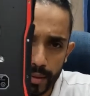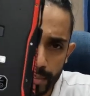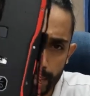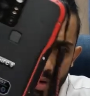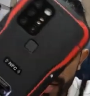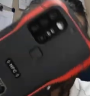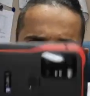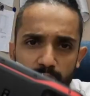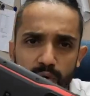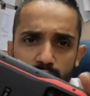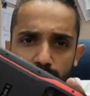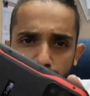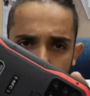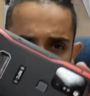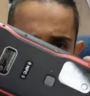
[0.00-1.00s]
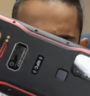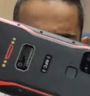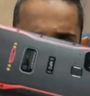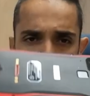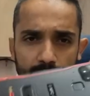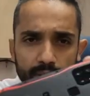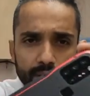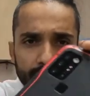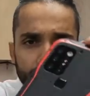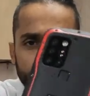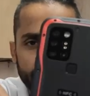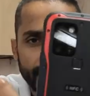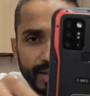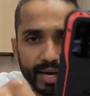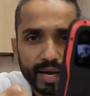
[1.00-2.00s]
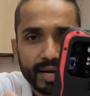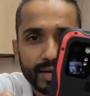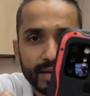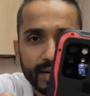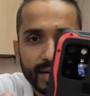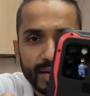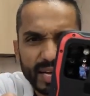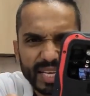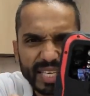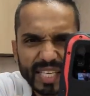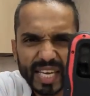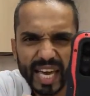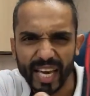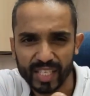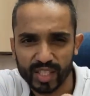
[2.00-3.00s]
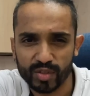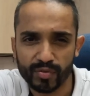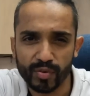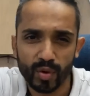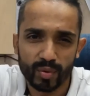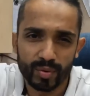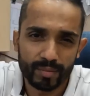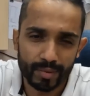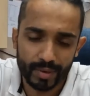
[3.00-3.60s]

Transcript: my new personal EX phone.